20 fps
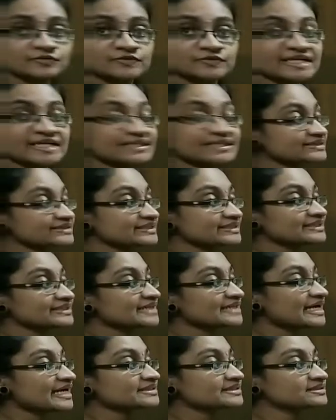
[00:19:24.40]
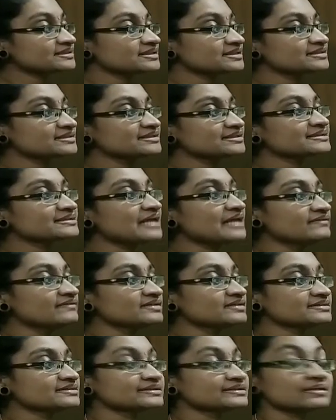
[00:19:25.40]
you can see that it is
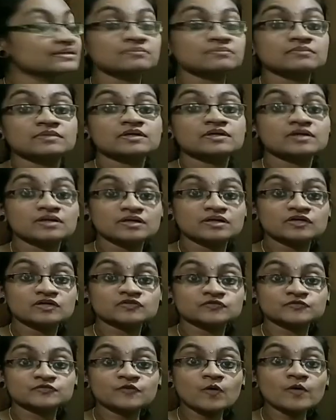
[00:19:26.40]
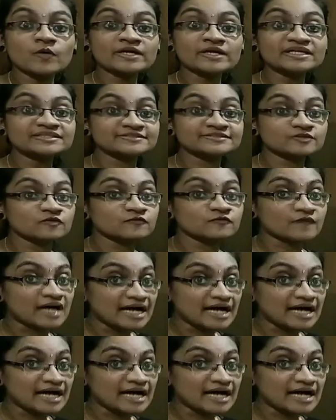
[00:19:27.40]
having some foils of